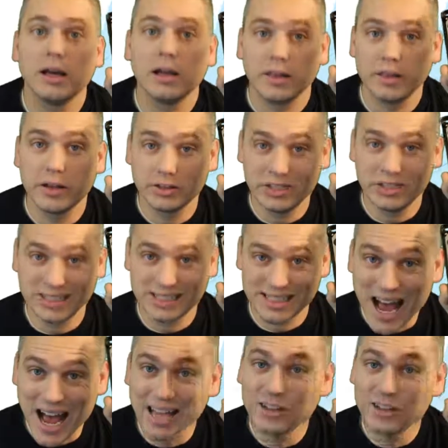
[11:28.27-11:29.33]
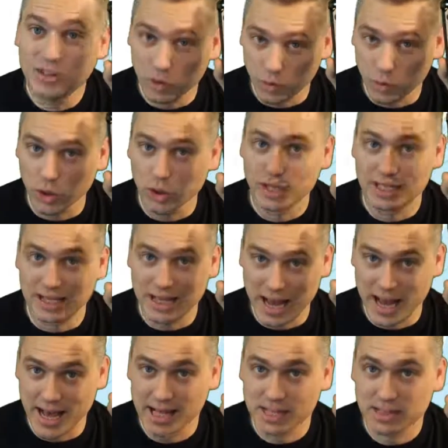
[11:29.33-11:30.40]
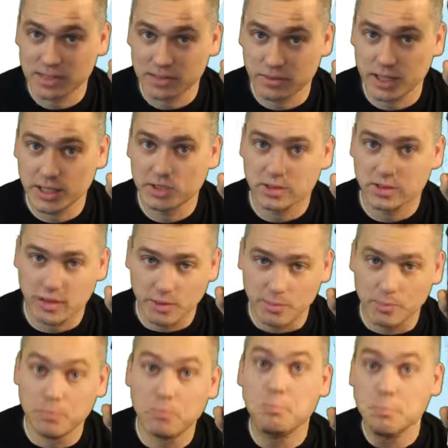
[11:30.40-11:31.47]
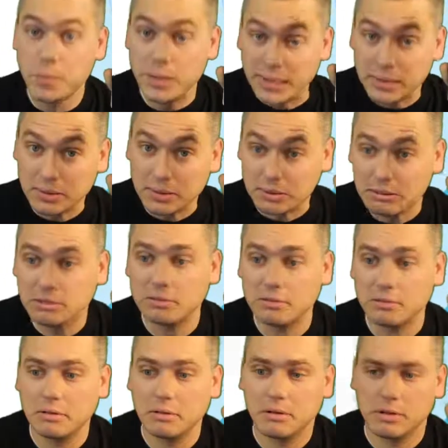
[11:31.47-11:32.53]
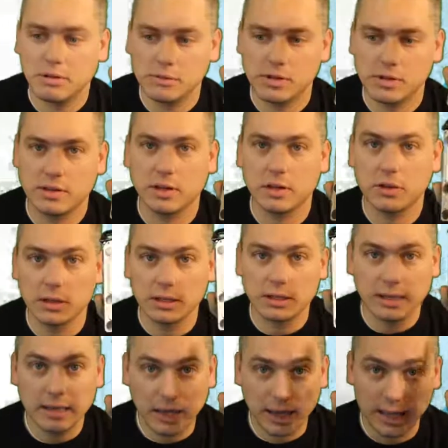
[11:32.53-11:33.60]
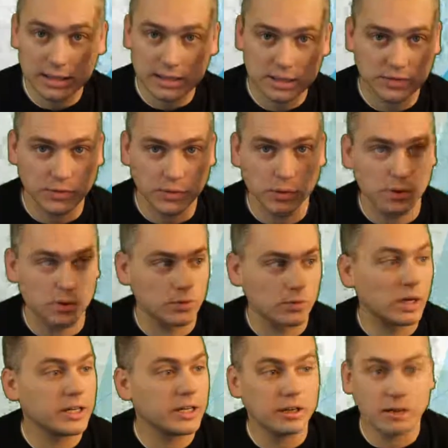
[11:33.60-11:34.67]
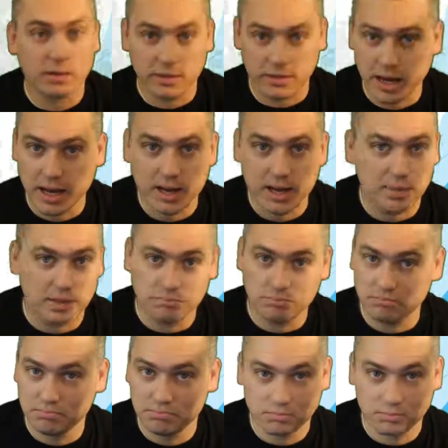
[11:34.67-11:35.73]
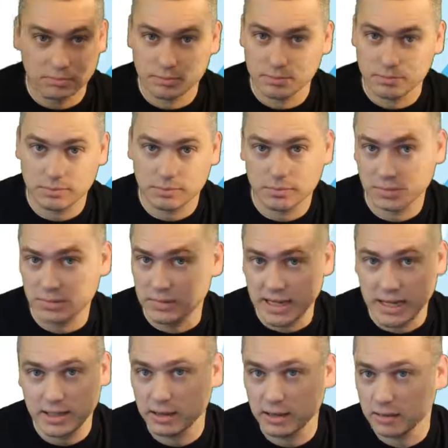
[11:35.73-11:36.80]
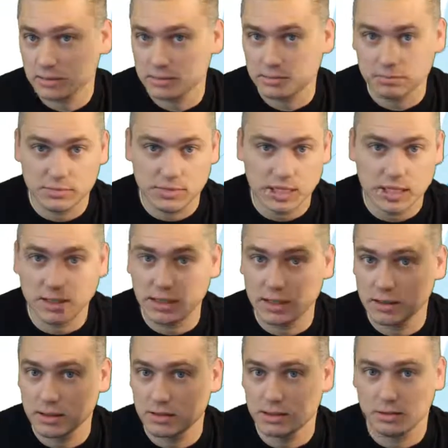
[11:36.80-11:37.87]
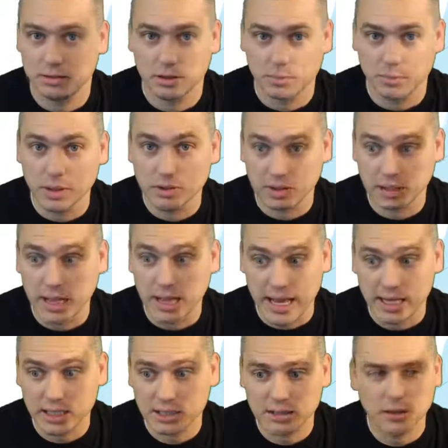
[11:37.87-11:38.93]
They're designed to work in a NAS, right? So they're built with the good guts for running all the time and data and checking it. They're built to last.